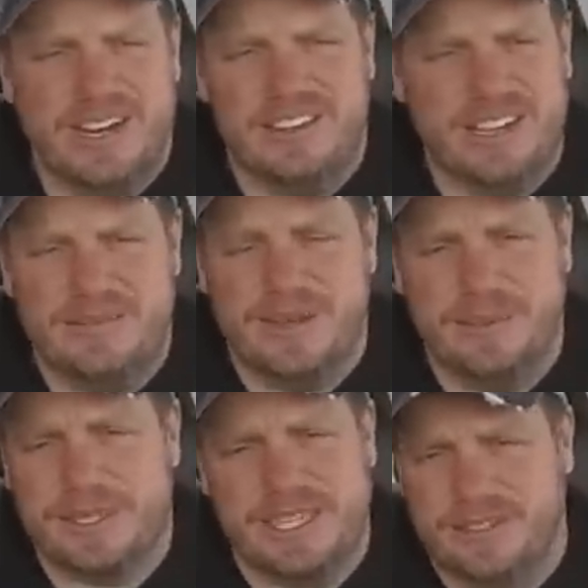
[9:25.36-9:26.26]
frankly, I haven't
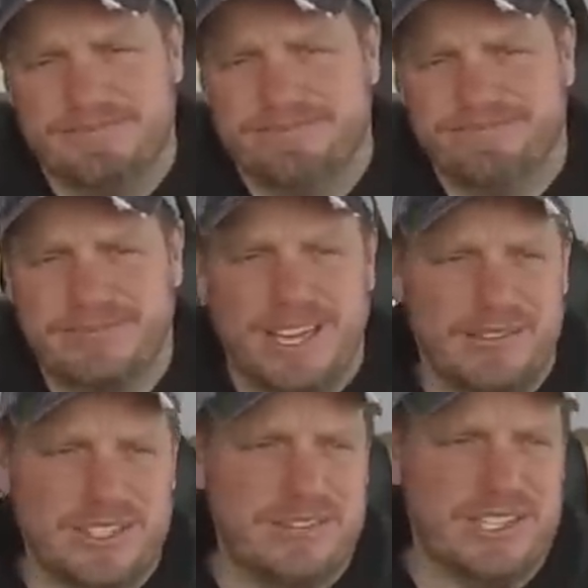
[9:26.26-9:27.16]
been able to tell.
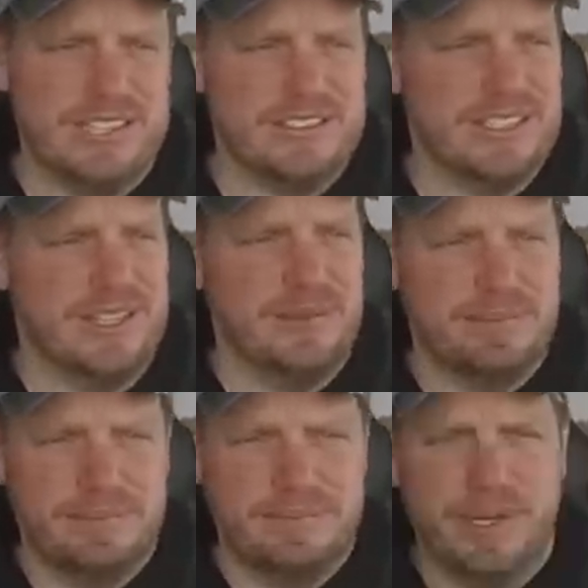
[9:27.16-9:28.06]
I've driven it
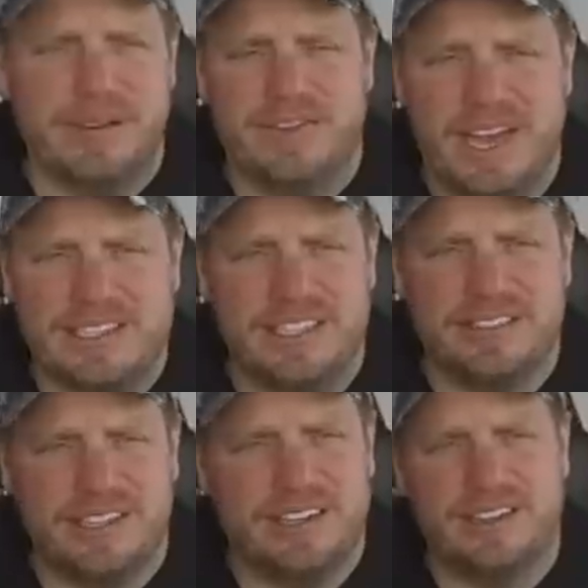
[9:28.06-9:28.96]
pretty fast
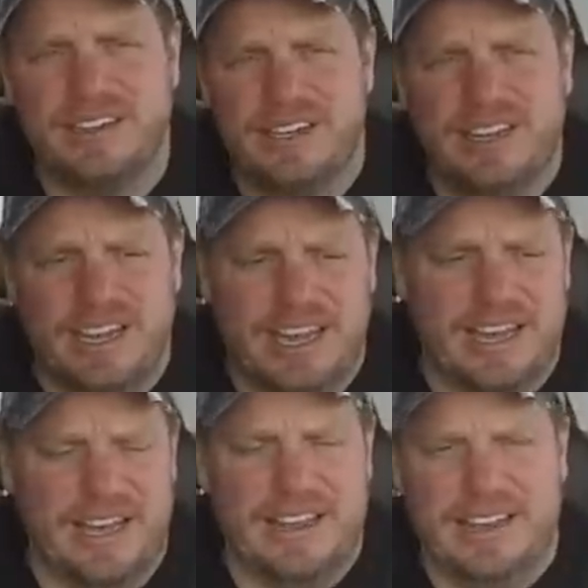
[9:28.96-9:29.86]
here and there,
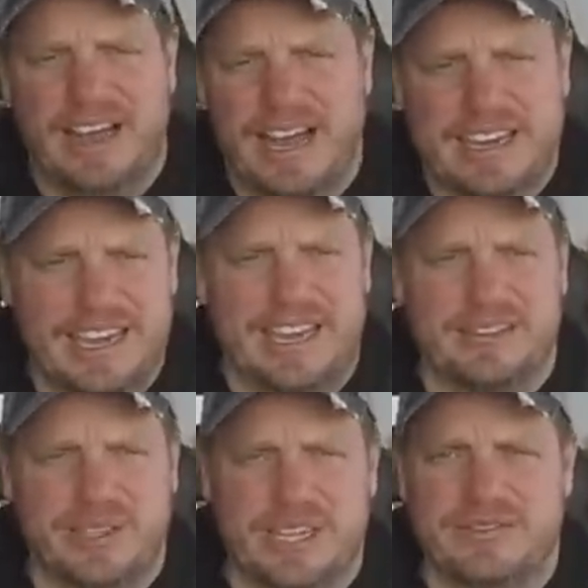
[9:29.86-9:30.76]
and I
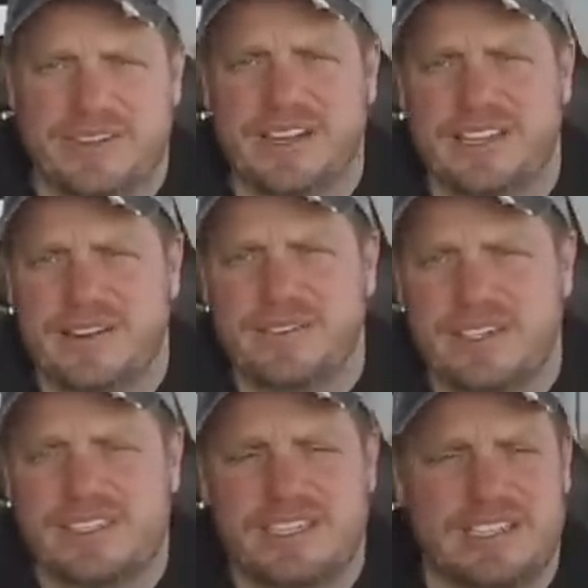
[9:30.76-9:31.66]
can't really feel a
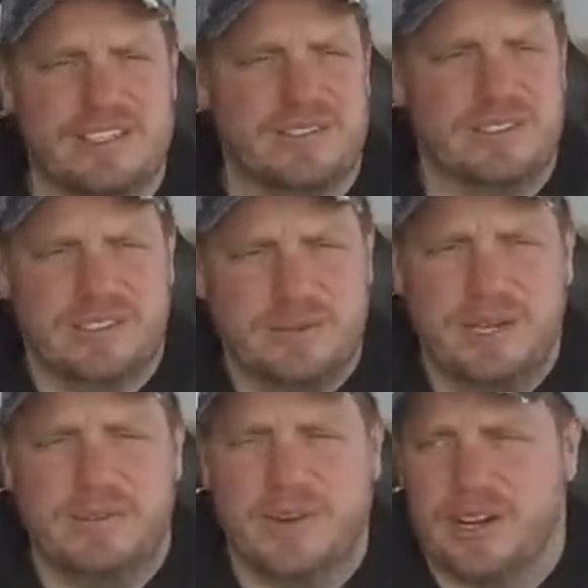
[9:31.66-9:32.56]
difference. It's,
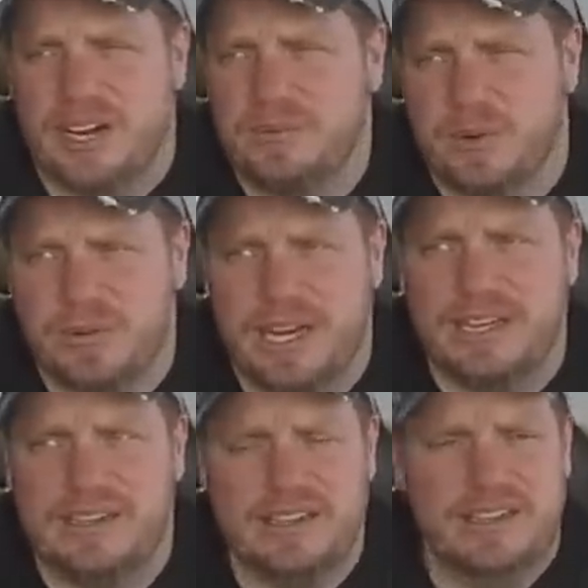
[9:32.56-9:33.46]
to me, a very comfortable
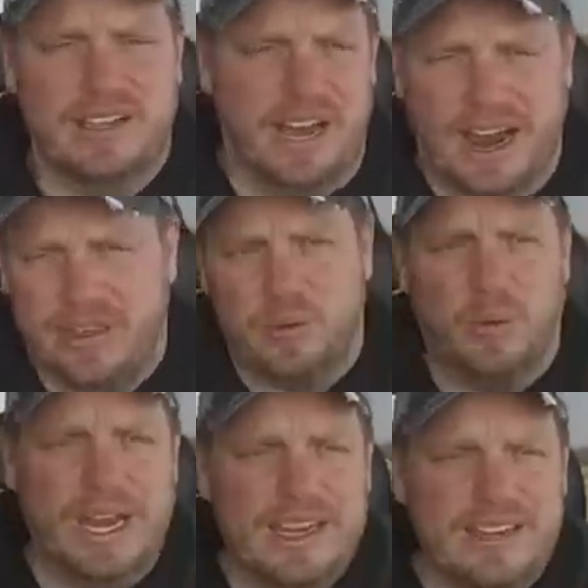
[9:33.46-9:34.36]
ride. Either
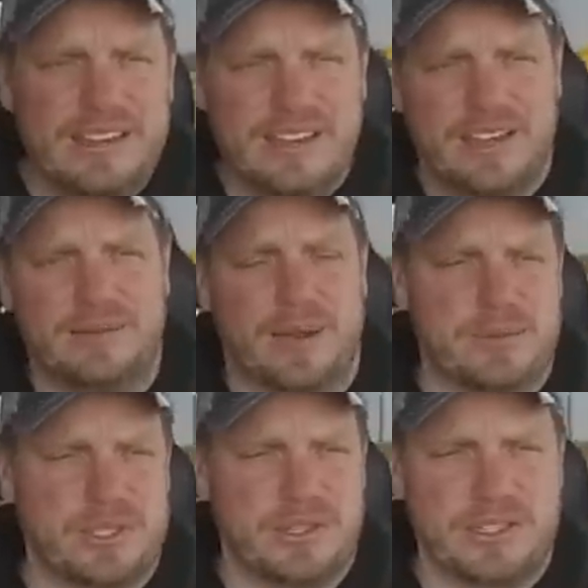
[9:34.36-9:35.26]
way,
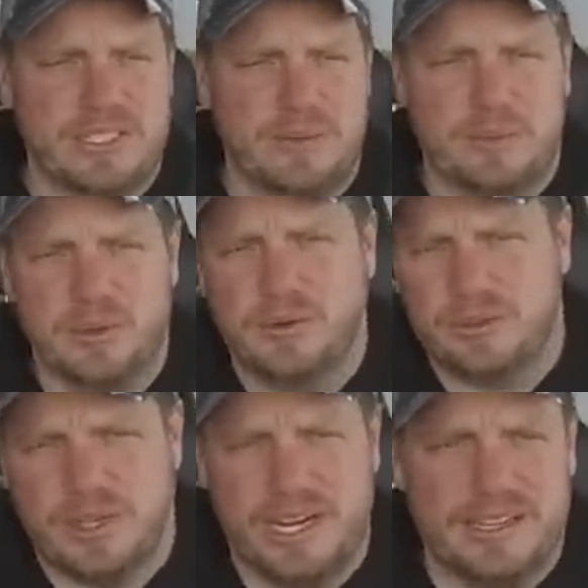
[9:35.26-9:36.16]
I'm sure it's an
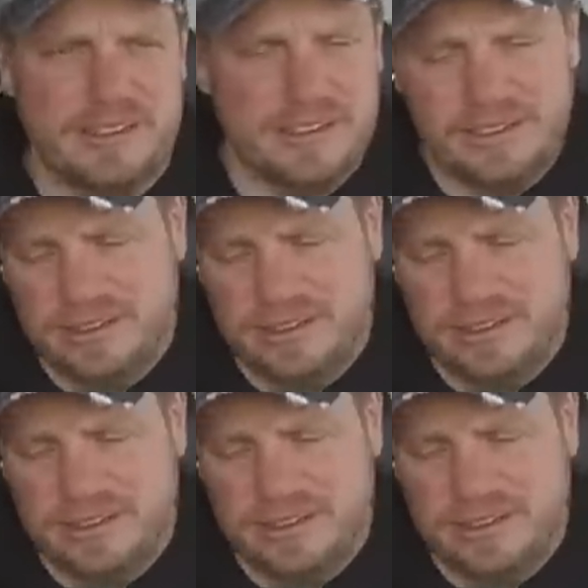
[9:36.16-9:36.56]
improved ride